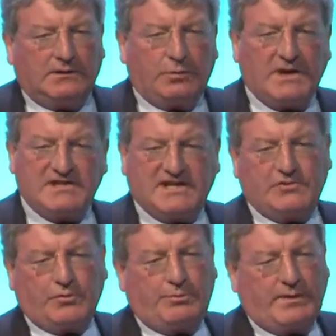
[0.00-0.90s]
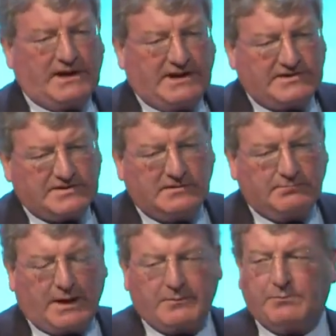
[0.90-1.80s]
We intend to apply it
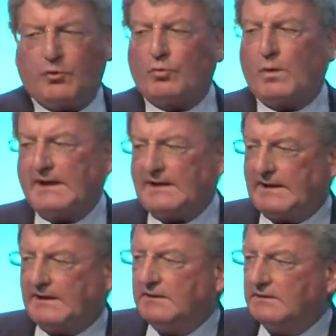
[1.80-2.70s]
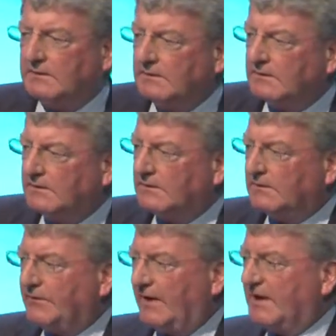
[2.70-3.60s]
perhaps more widely
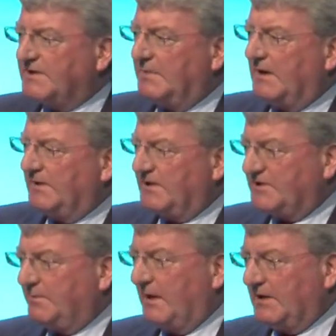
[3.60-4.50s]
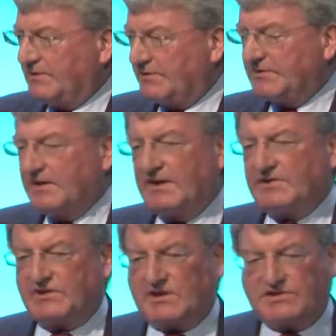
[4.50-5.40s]
than has been anticipated in the
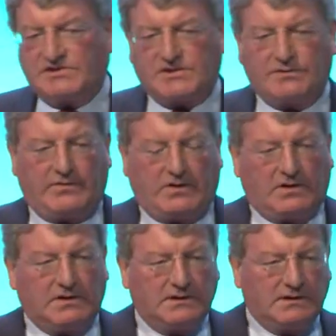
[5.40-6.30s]
discussion so far.